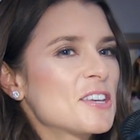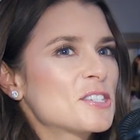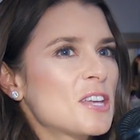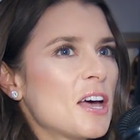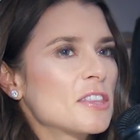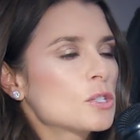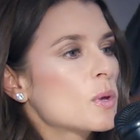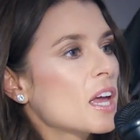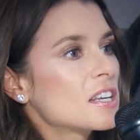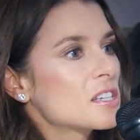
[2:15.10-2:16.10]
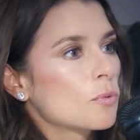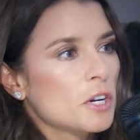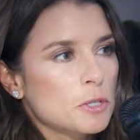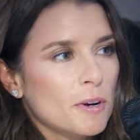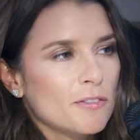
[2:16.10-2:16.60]
This weekend is in
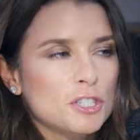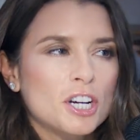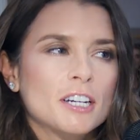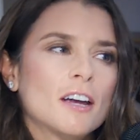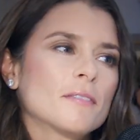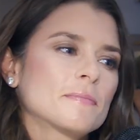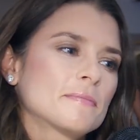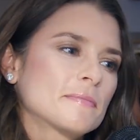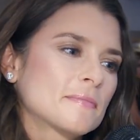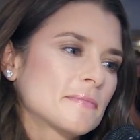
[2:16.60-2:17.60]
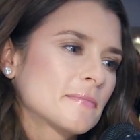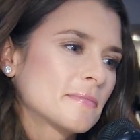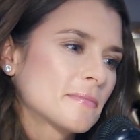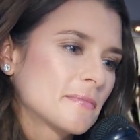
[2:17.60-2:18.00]
Richmond, Virginia. Okay.